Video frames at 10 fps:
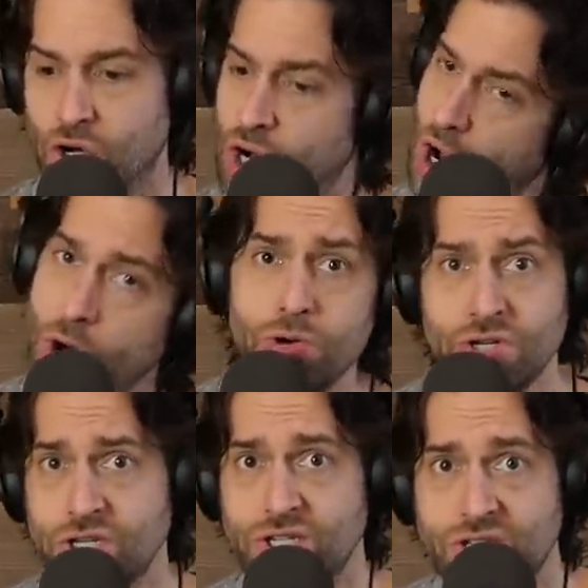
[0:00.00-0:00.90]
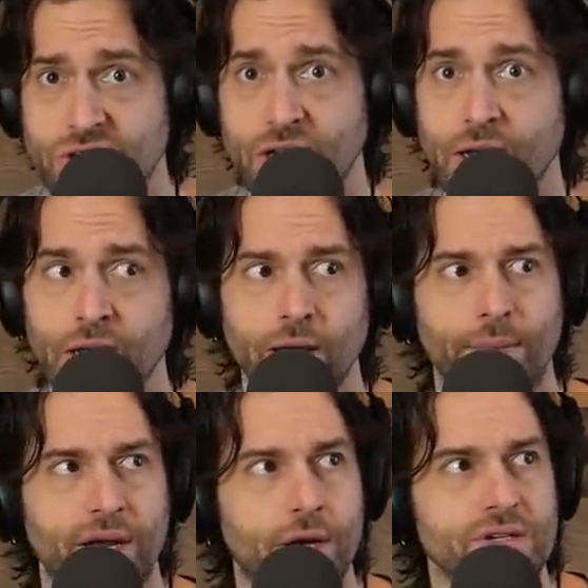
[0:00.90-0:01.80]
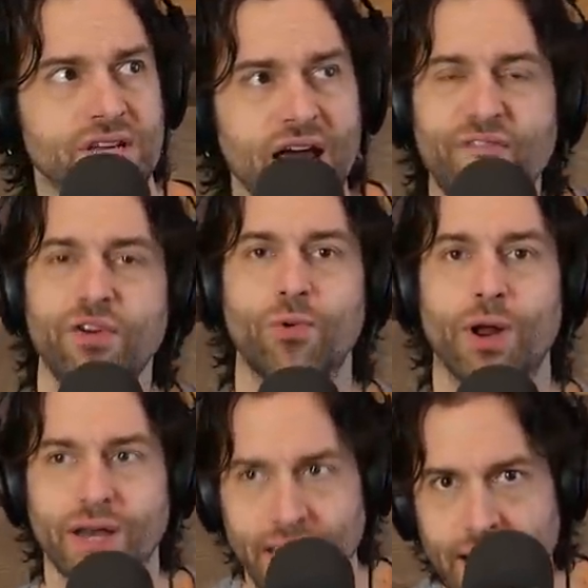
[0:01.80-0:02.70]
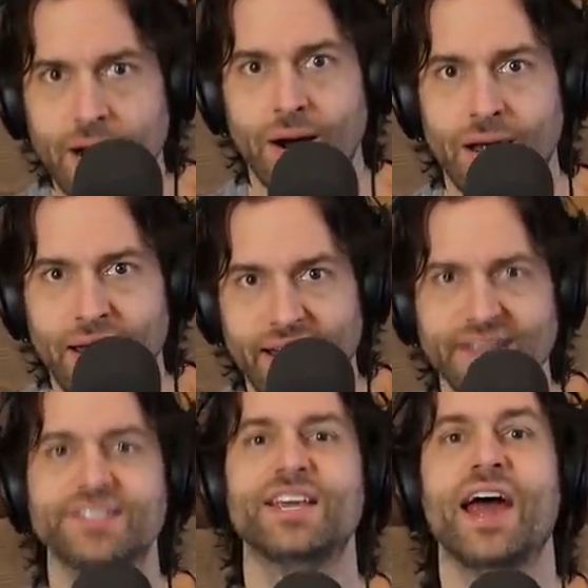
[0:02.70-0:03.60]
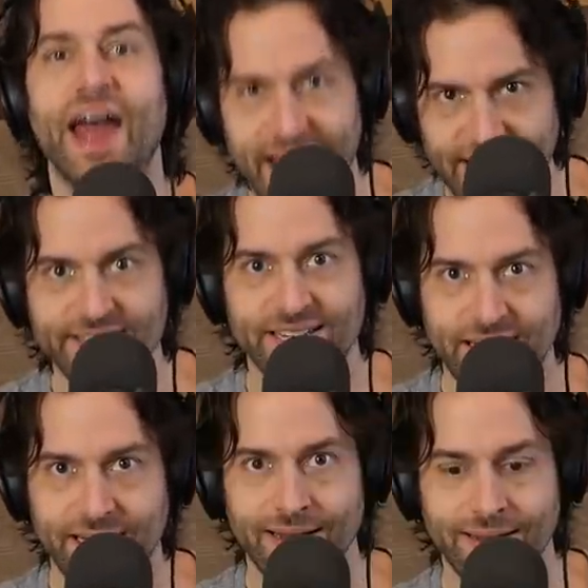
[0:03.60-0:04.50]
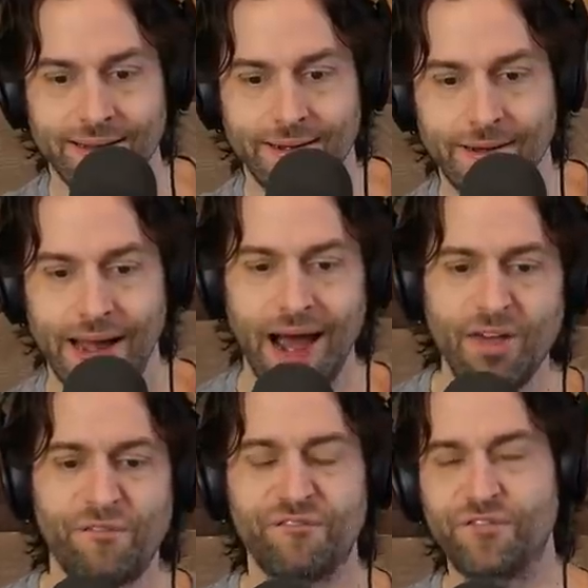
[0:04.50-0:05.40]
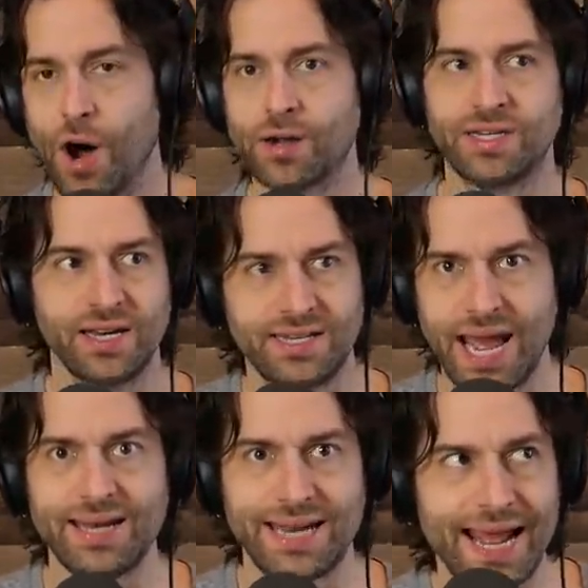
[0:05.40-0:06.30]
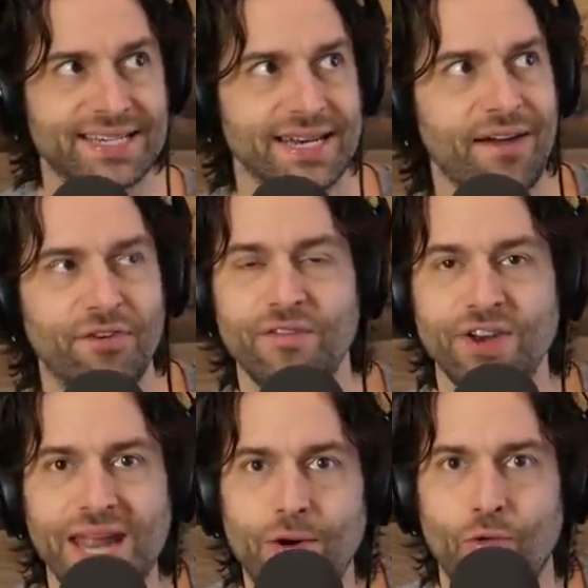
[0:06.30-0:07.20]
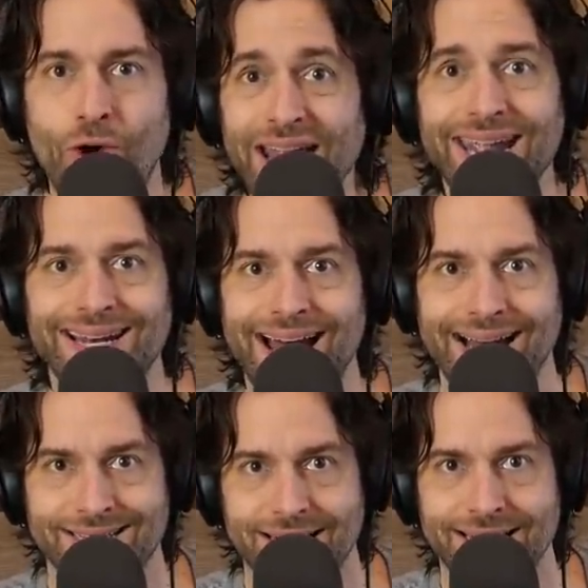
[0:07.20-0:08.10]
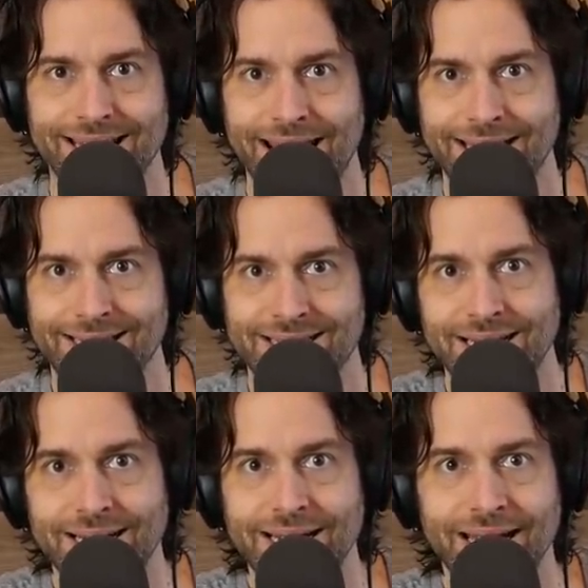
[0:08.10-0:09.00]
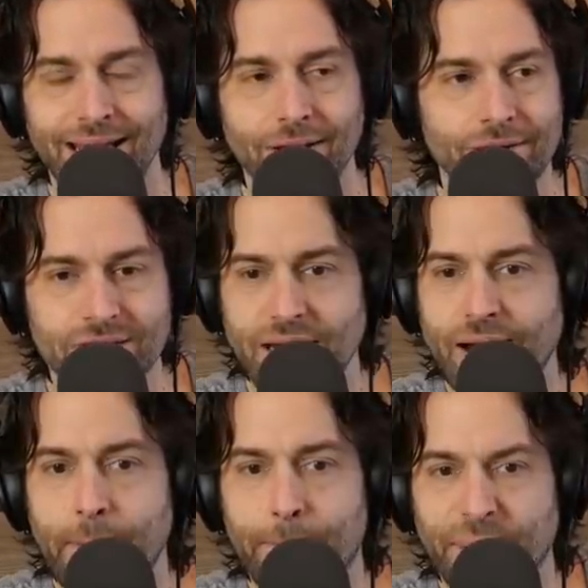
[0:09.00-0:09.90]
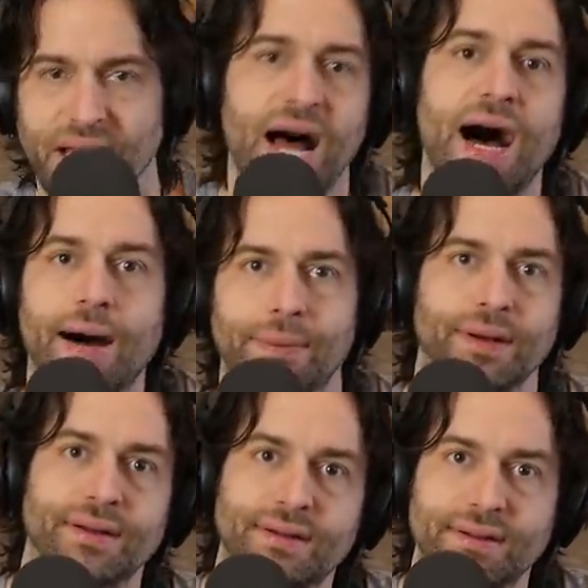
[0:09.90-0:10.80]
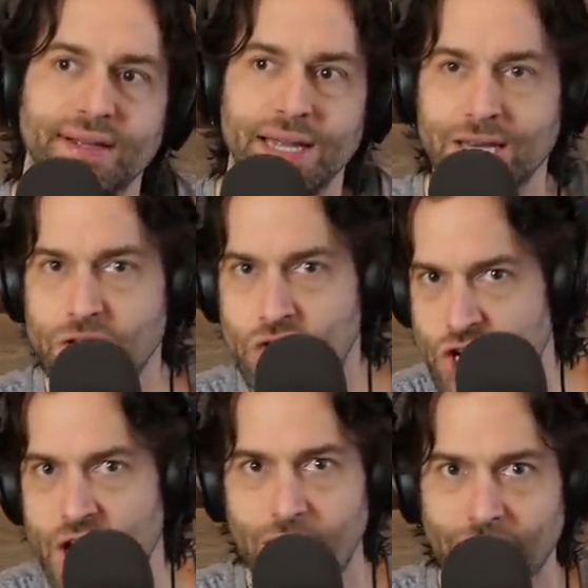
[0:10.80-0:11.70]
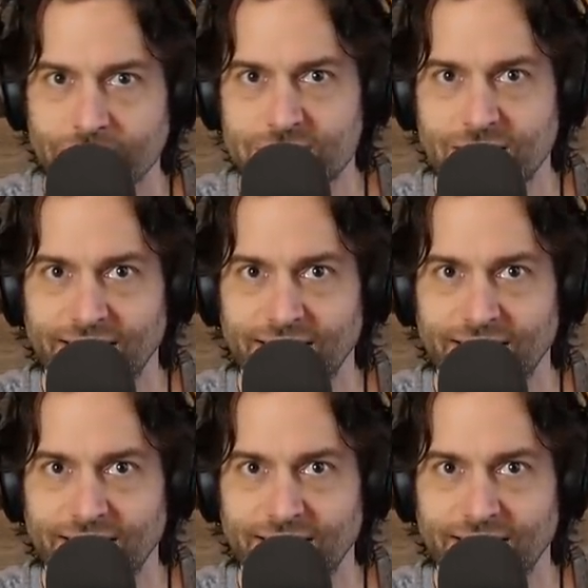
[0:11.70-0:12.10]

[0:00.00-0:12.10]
ghosts? Because everyone here is hazy. How the fuck did Ted Danson ever even get recognized in the 80s? He looks like a blob in Cheers.